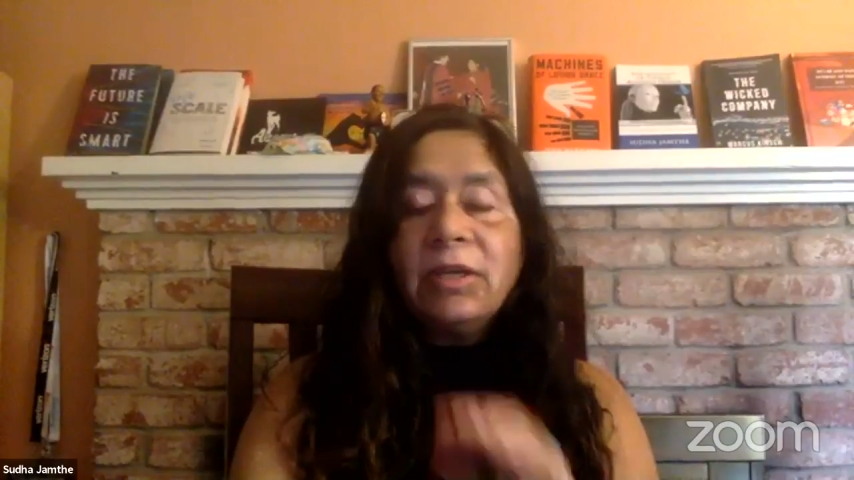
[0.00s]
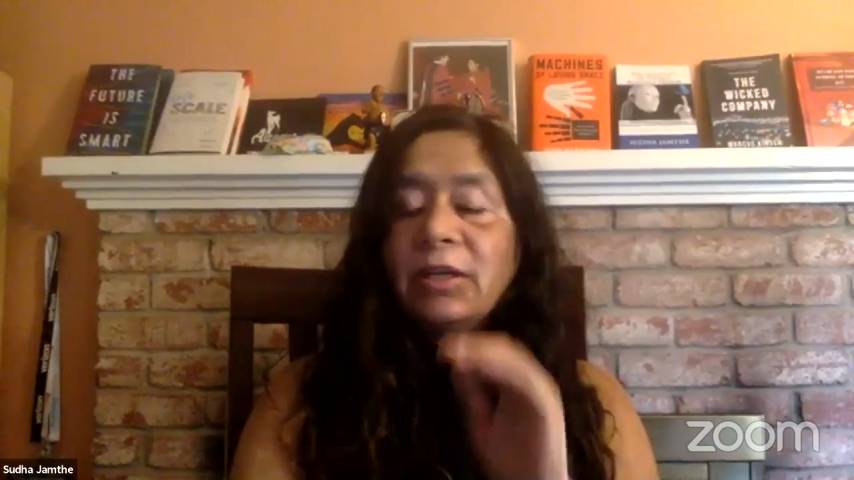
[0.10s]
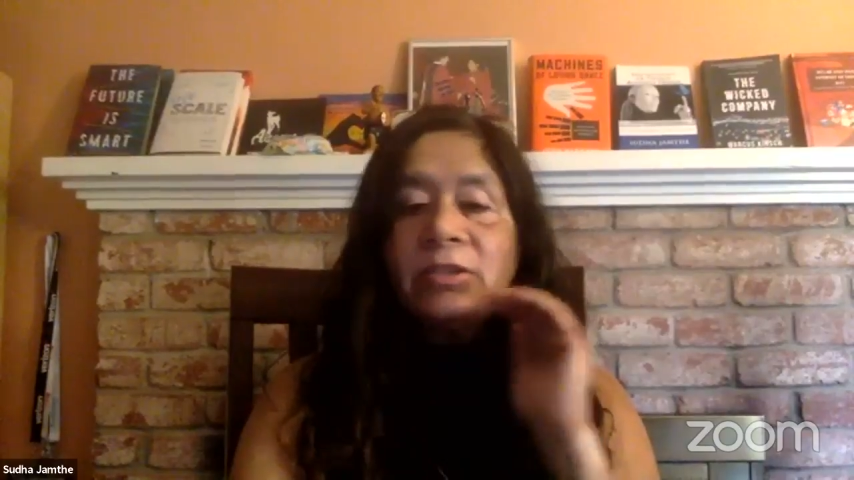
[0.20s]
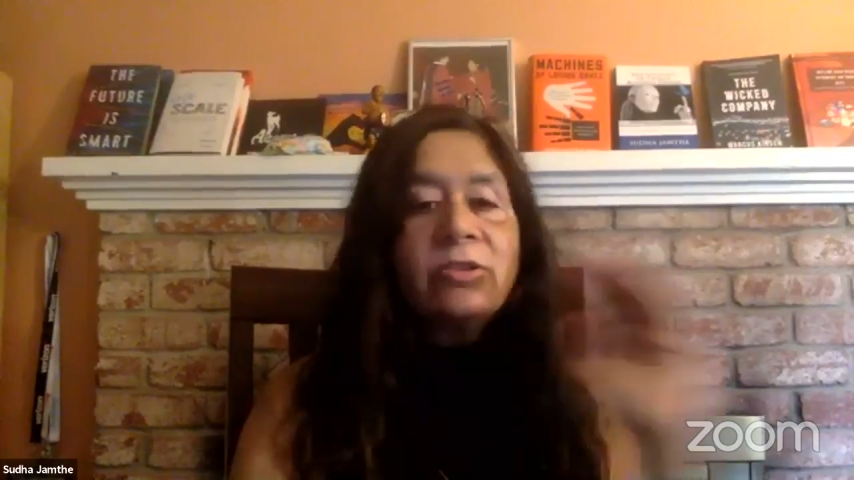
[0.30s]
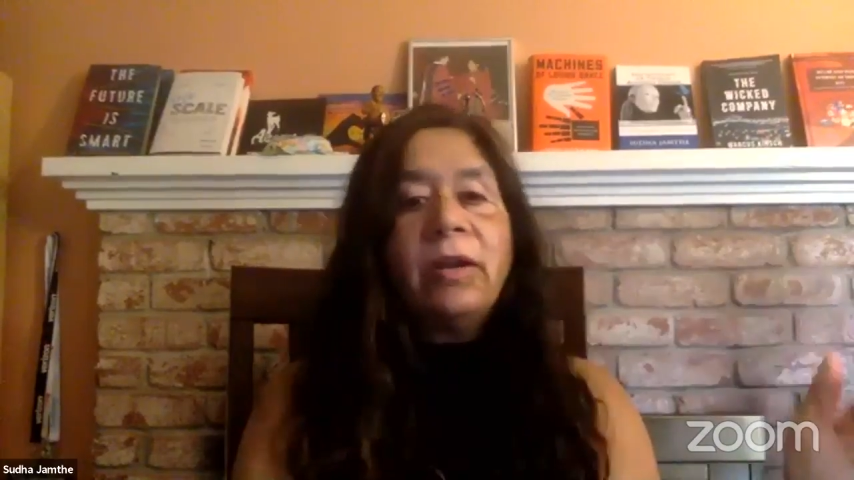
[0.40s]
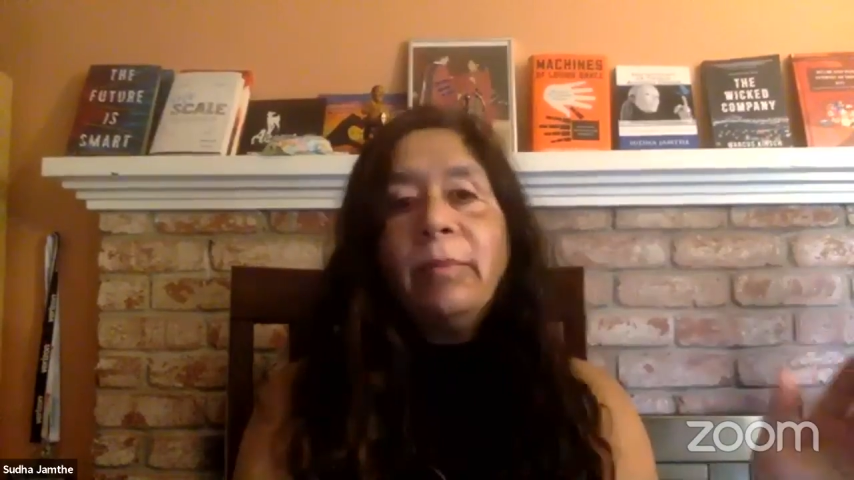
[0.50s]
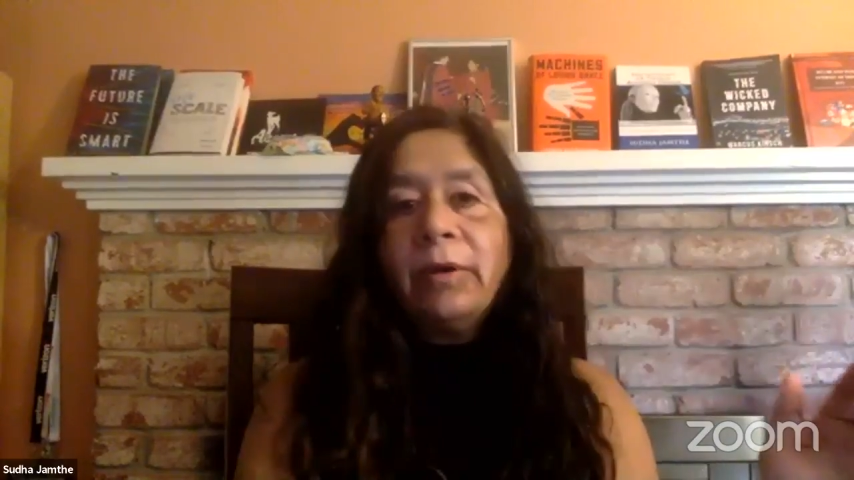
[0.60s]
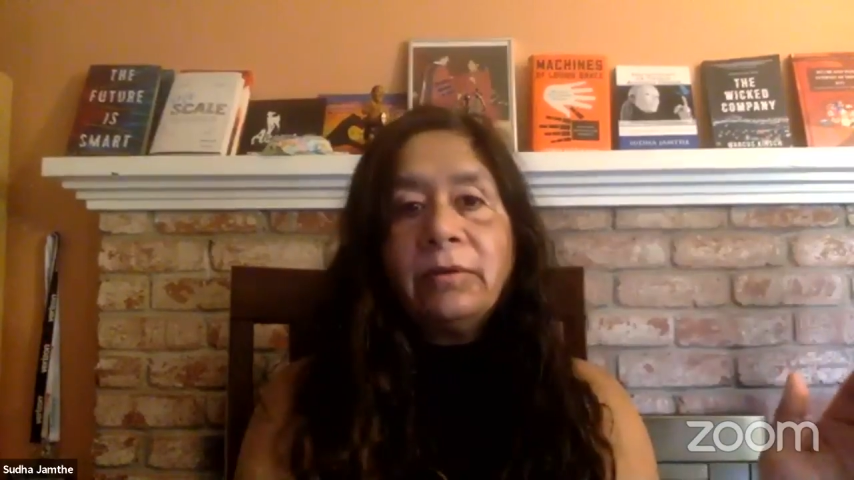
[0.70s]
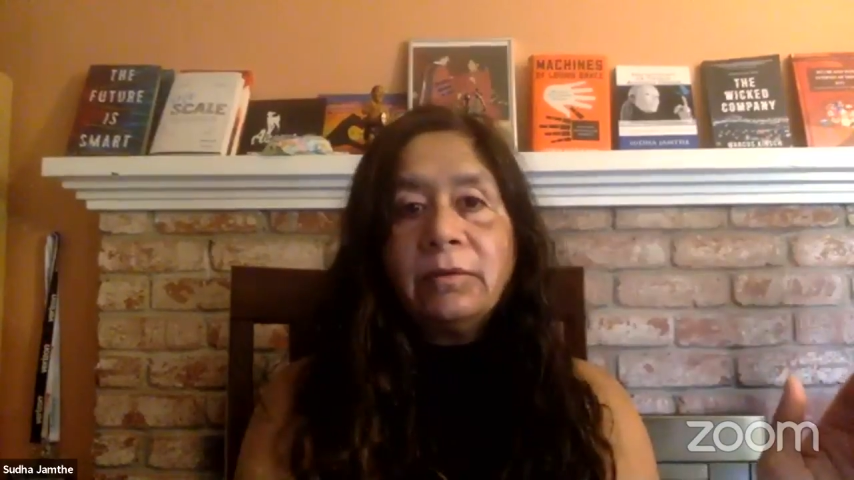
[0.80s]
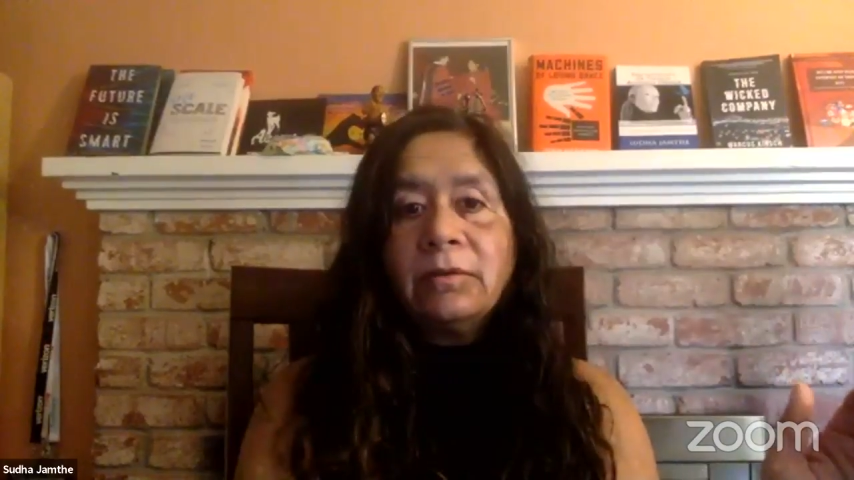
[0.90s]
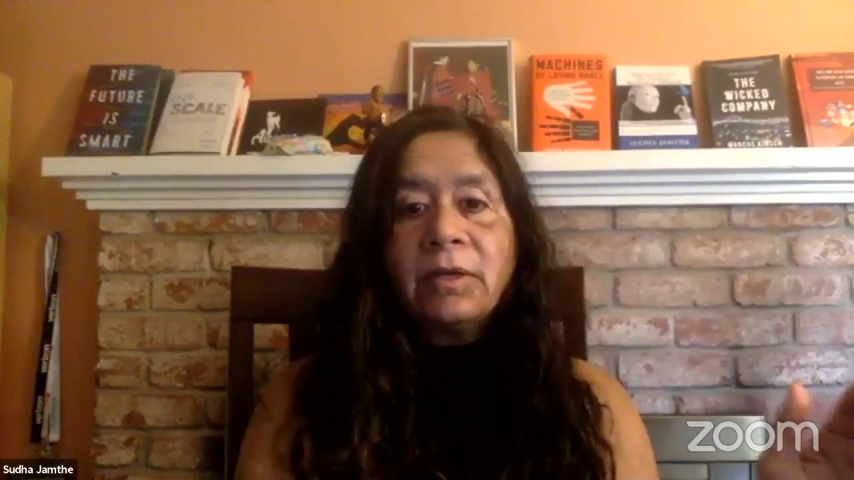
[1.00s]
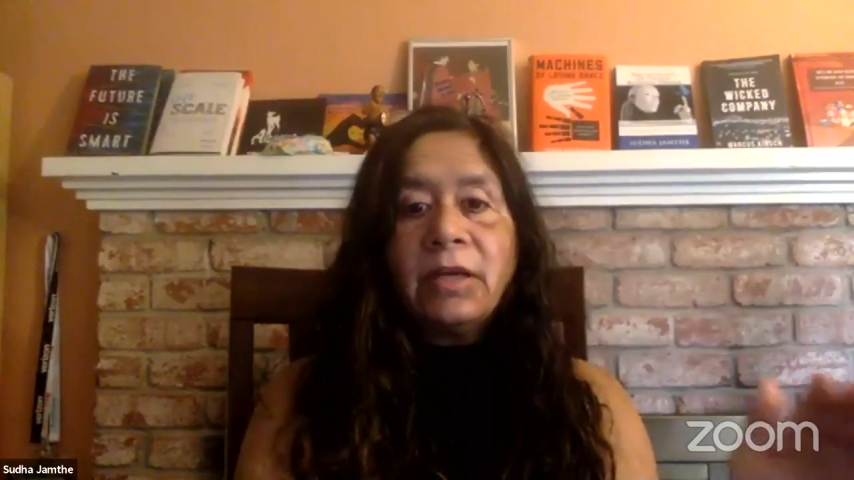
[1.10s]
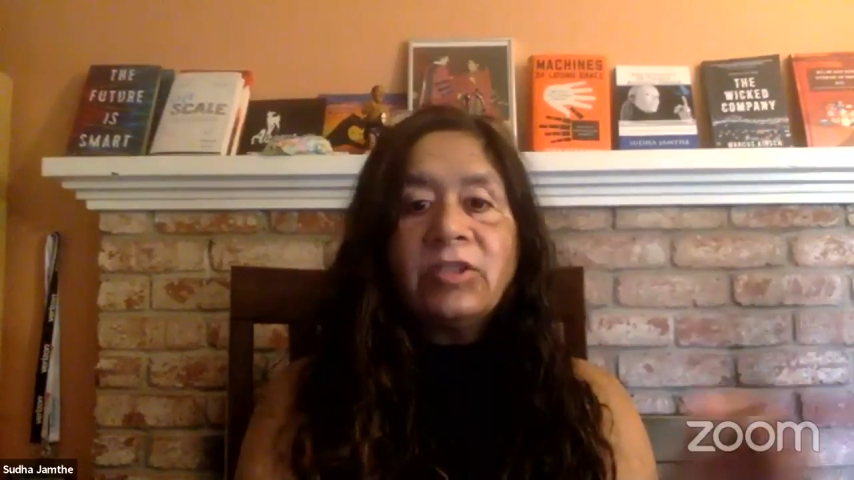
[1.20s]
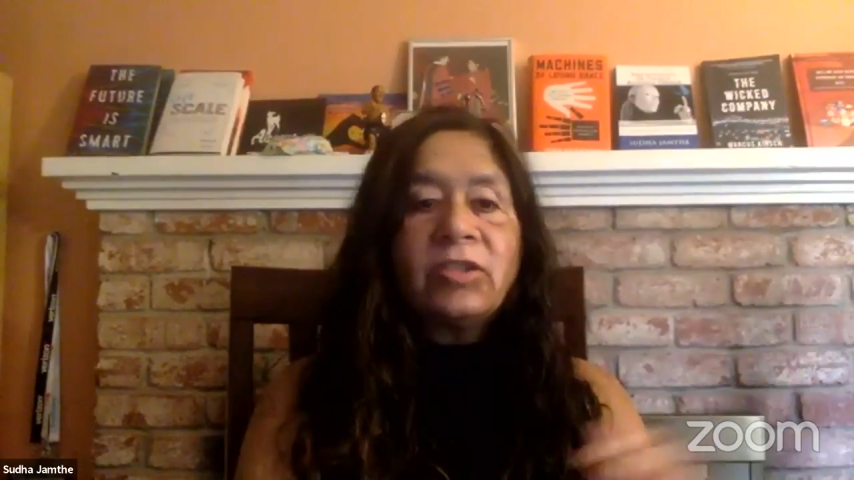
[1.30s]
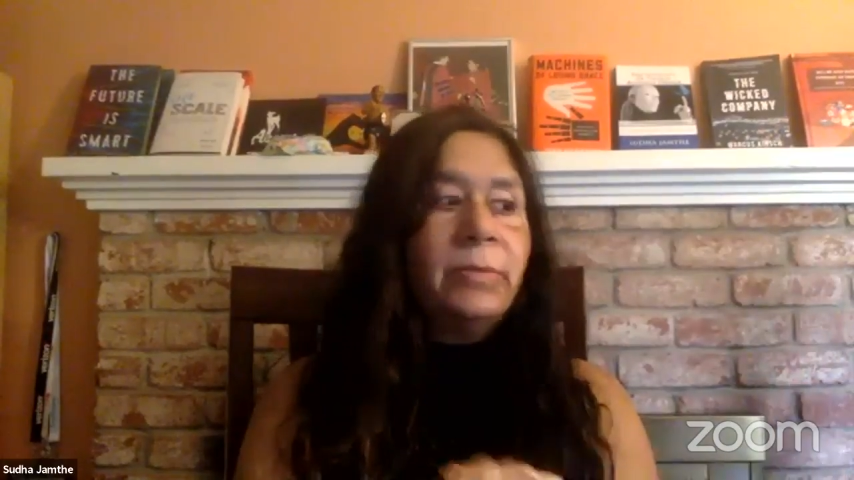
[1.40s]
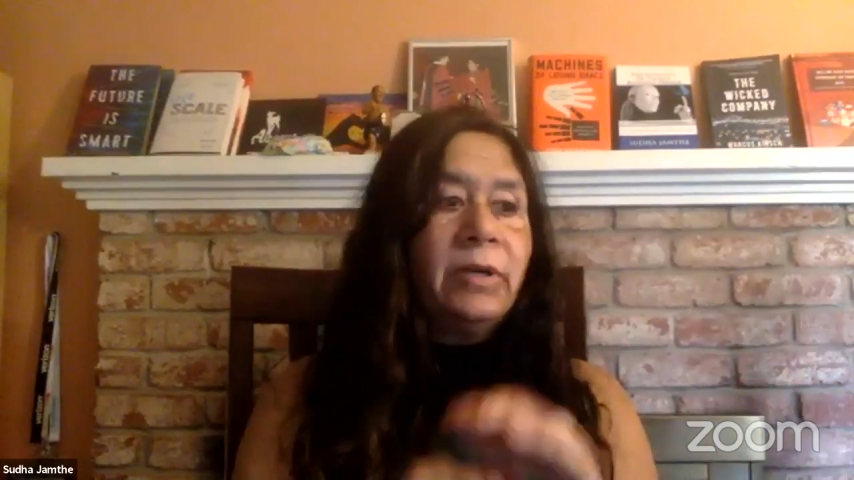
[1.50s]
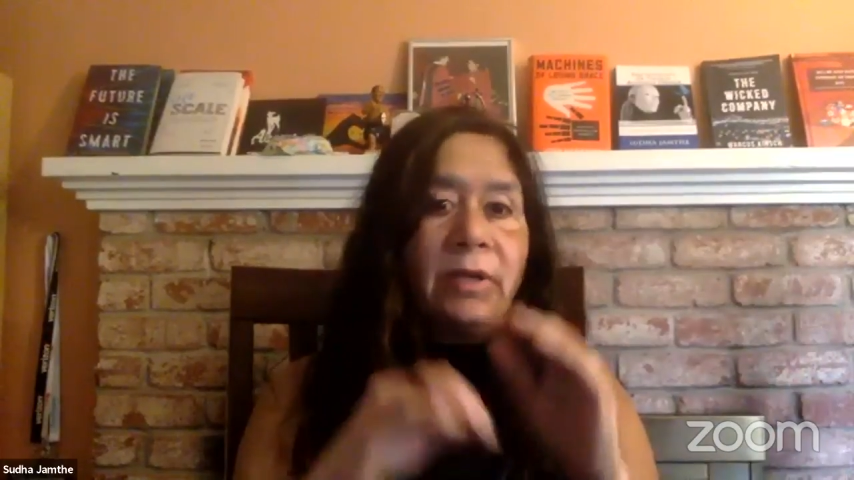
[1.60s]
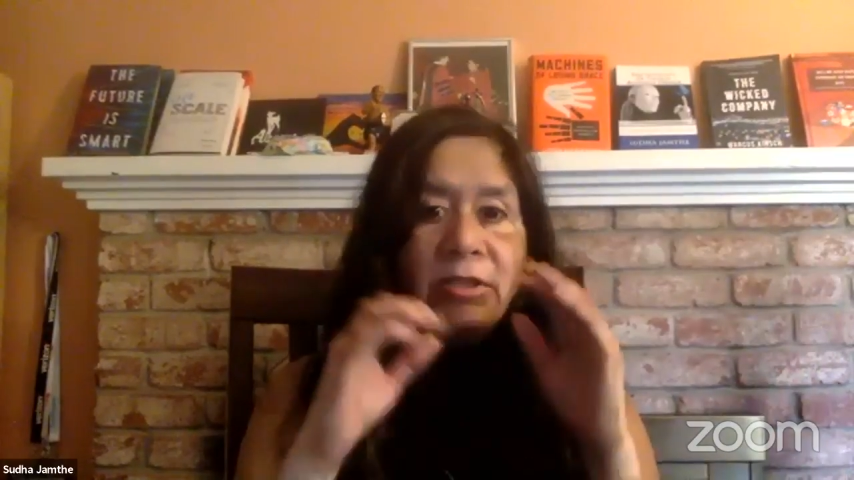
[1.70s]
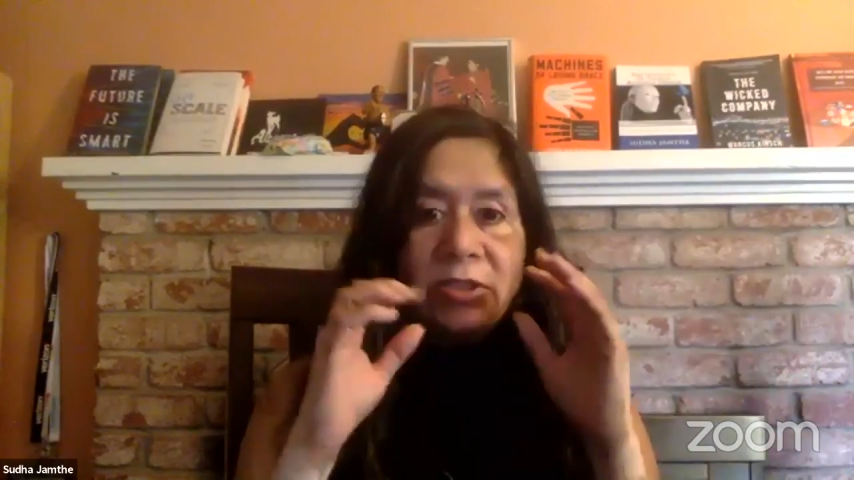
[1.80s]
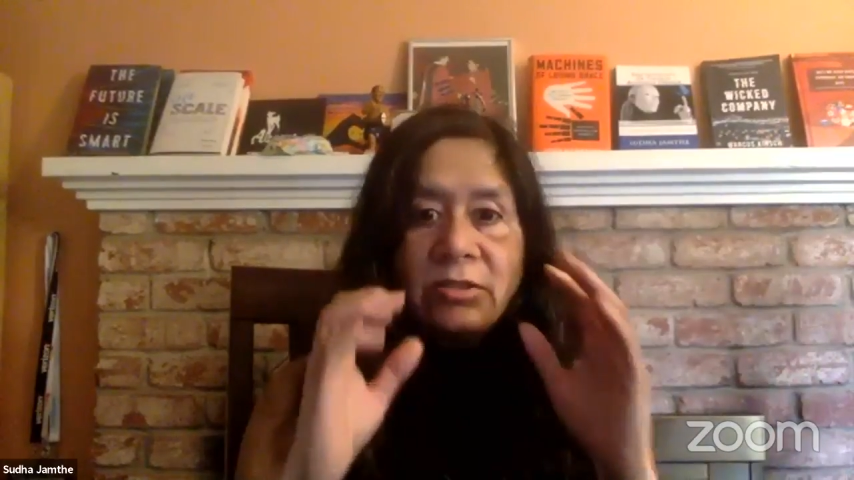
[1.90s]
it is not about the customer,
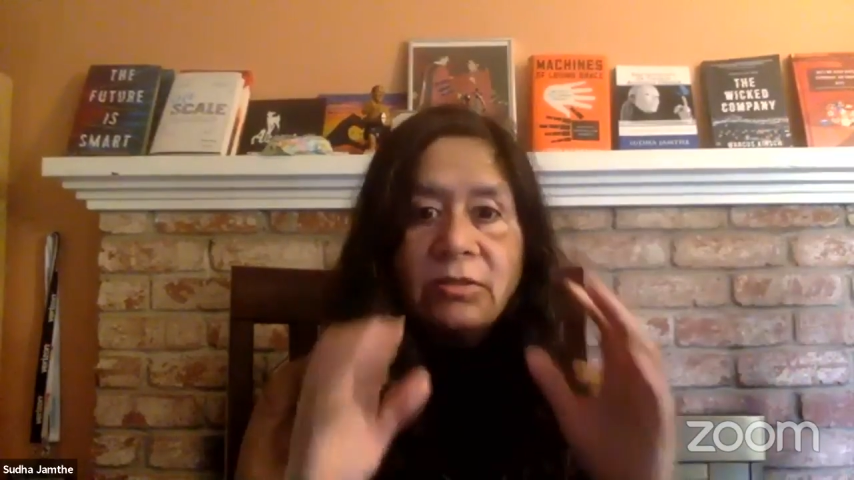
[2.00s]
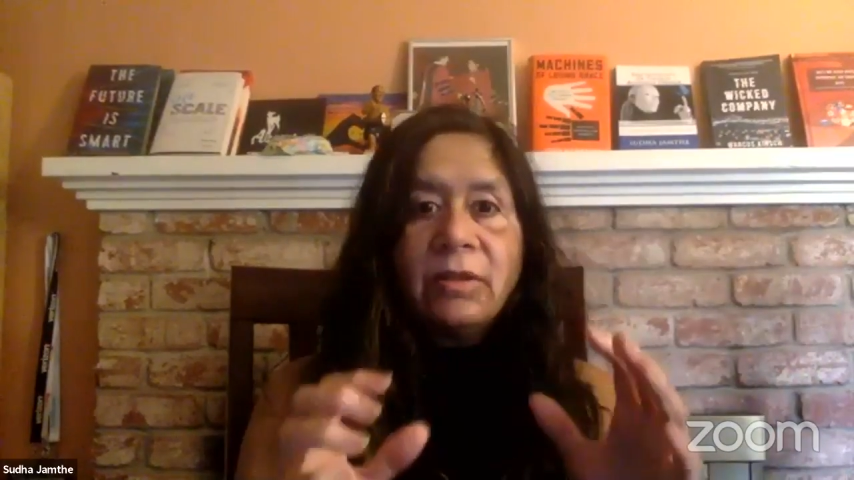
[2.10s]
it's